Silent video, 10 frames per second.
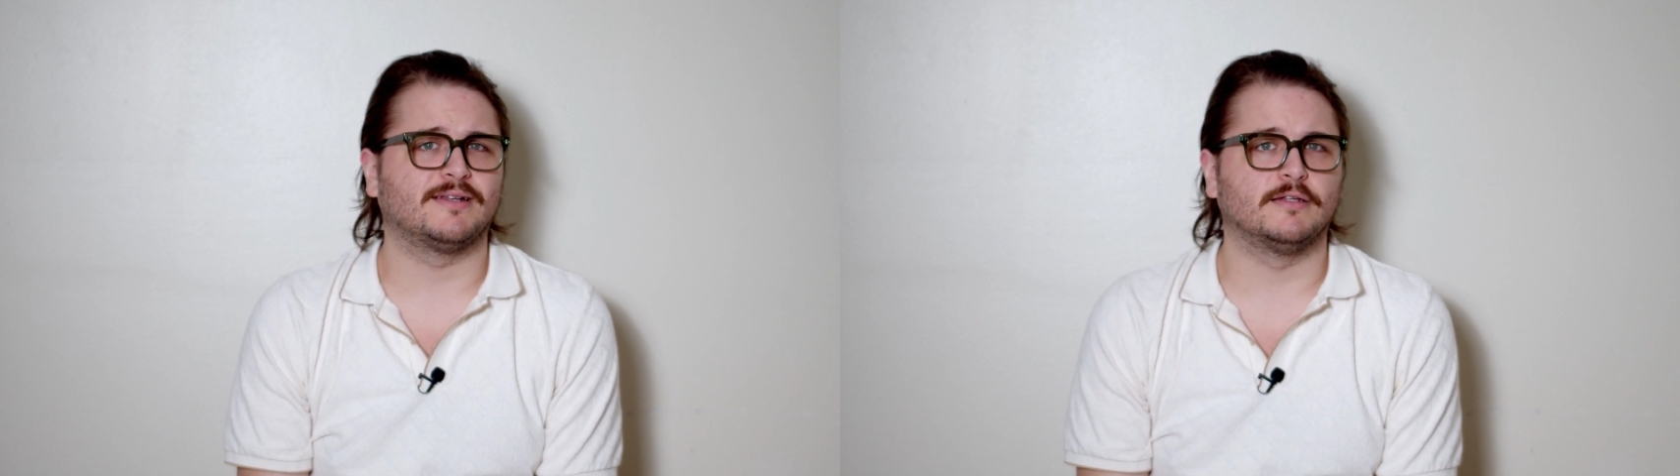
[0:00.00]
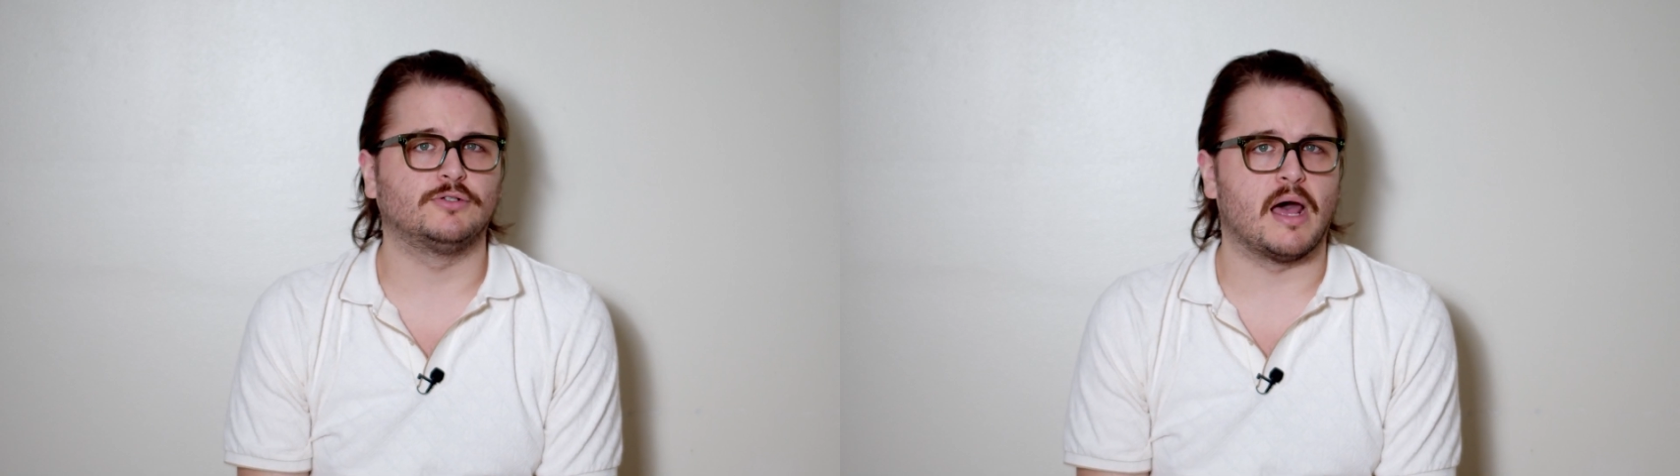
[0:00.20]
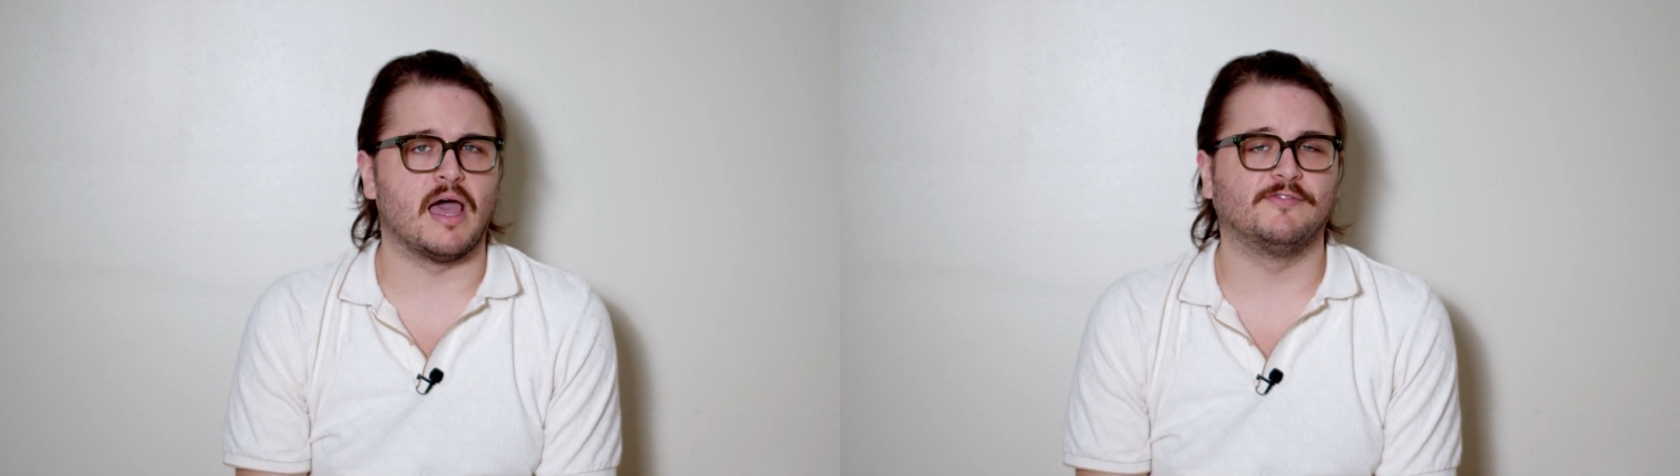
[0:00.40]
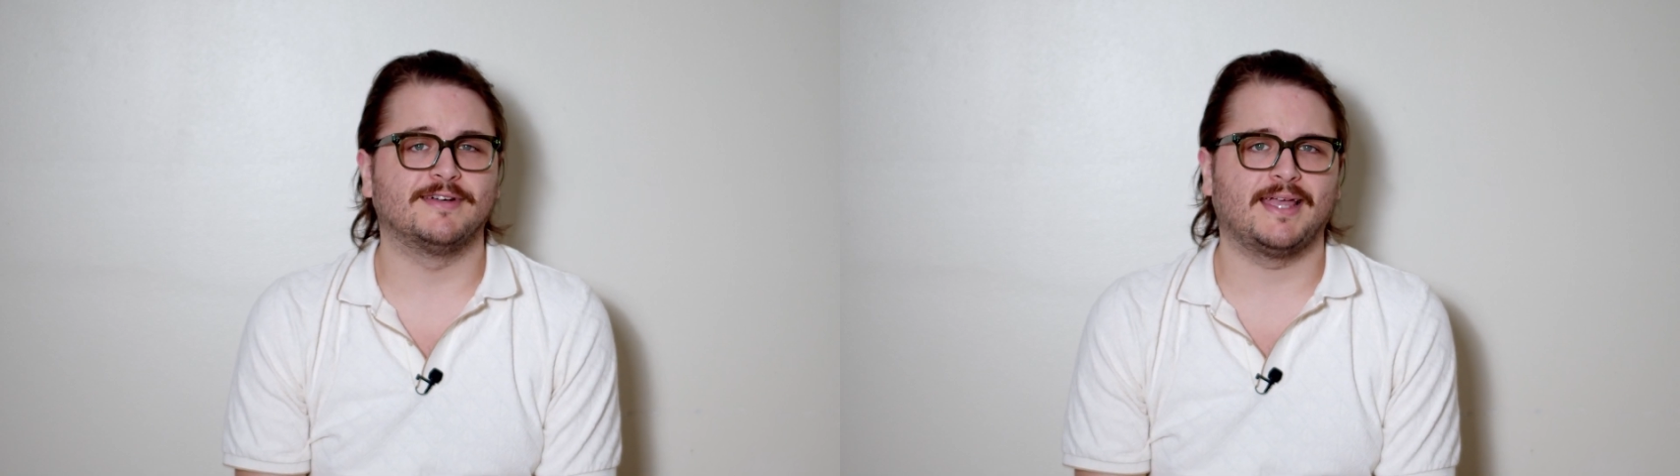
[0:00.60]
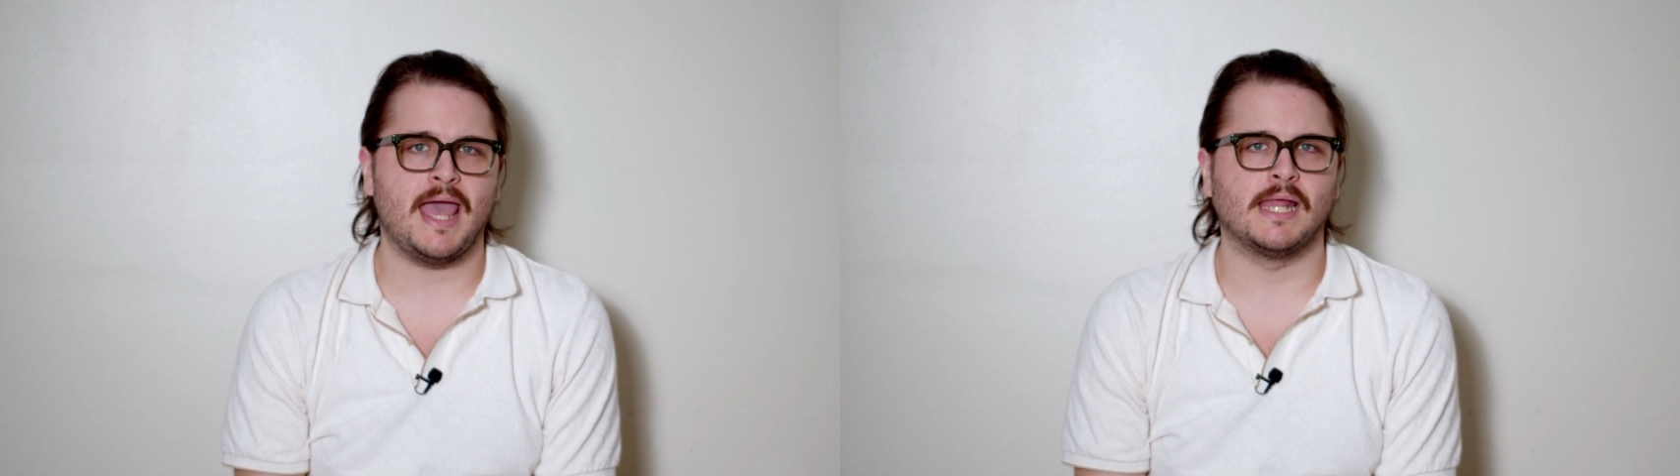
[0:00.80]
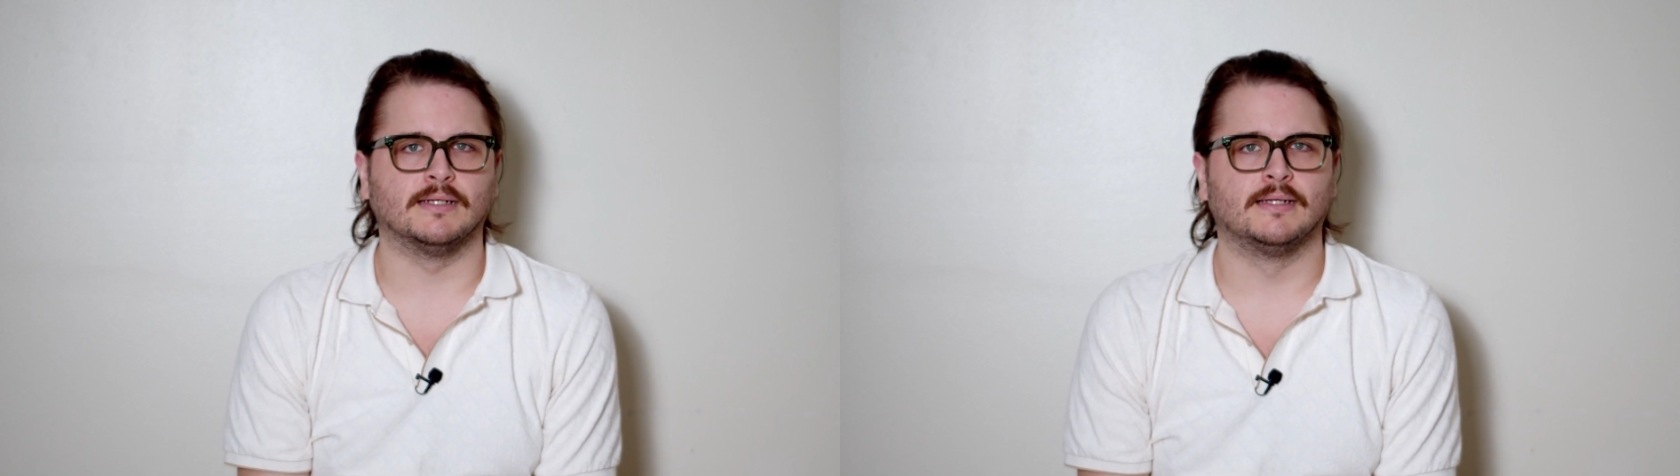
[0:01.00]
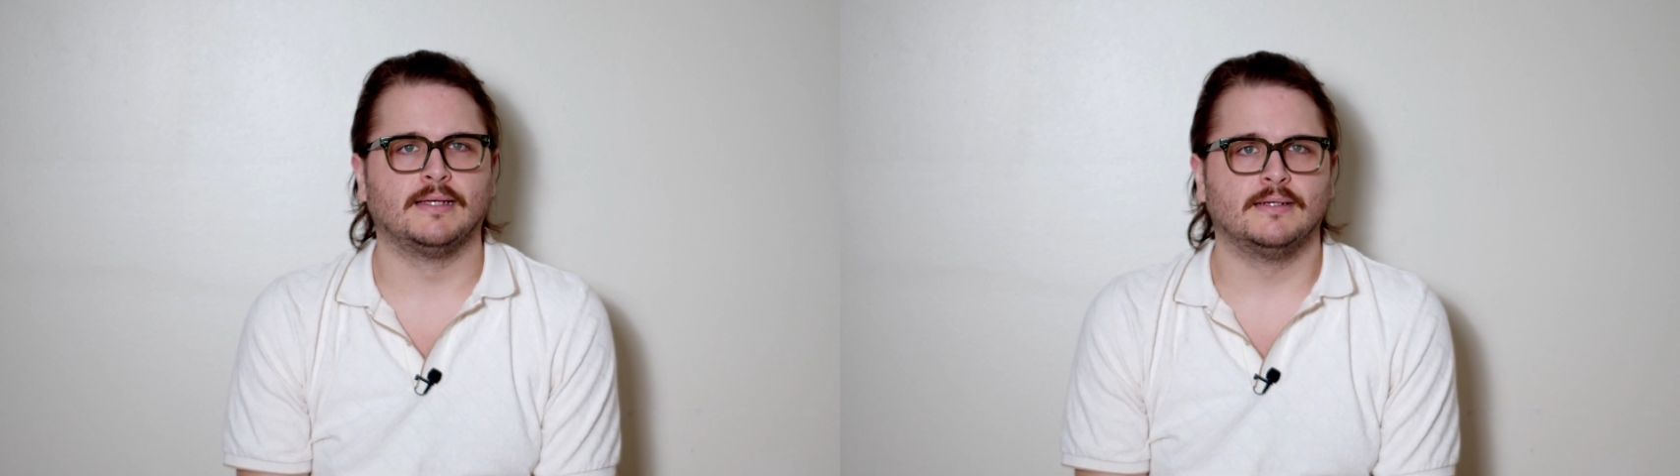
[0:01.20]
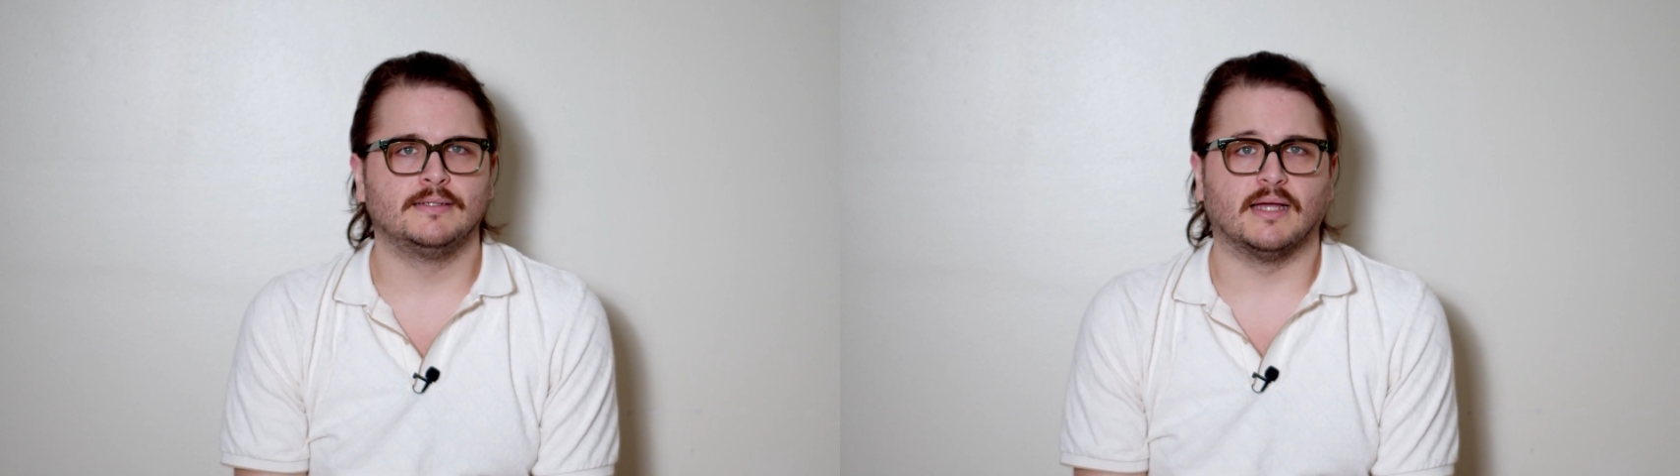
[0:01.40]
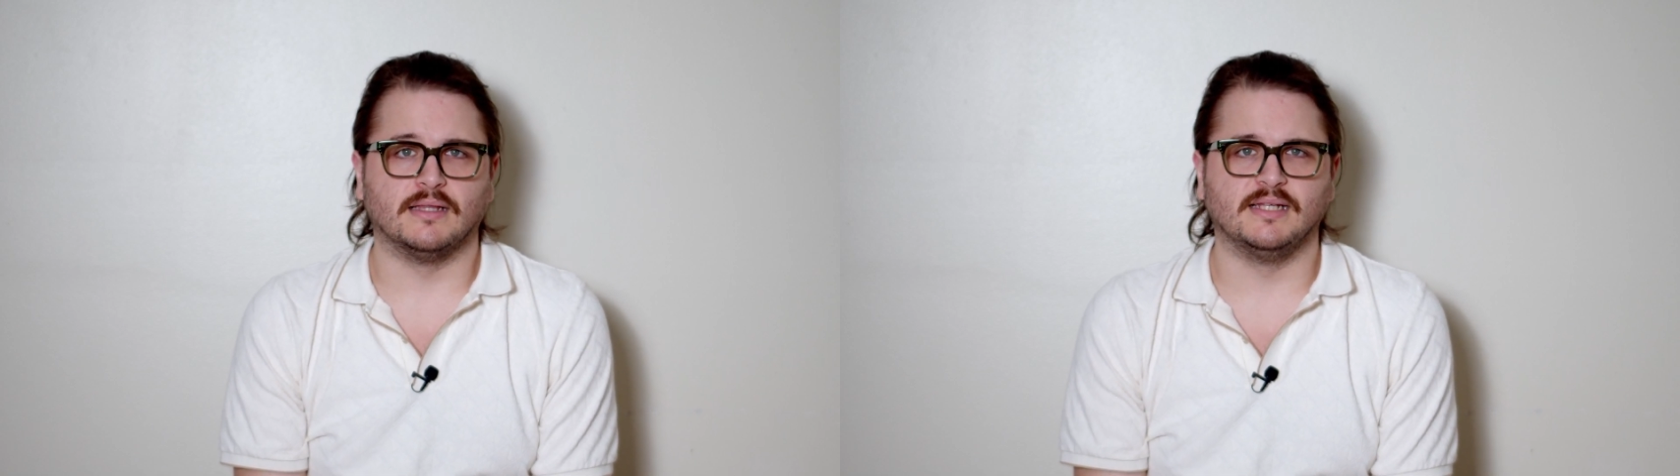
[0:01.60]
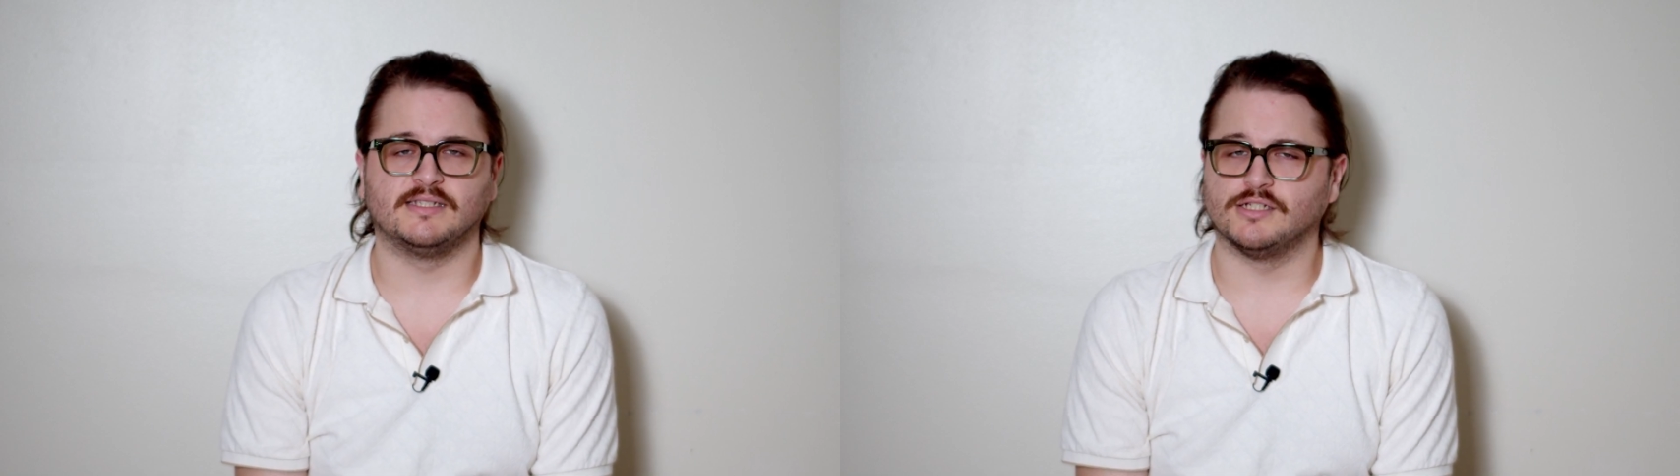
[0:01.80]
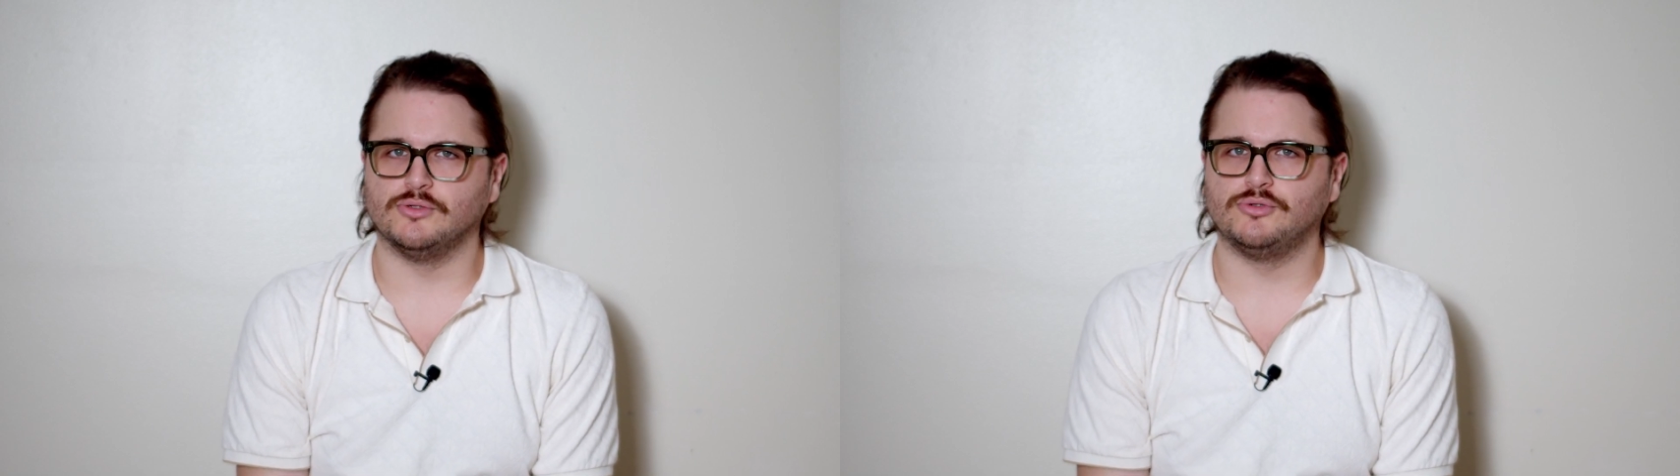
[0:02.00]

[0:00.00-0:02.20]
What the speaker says: to drive again, at least in New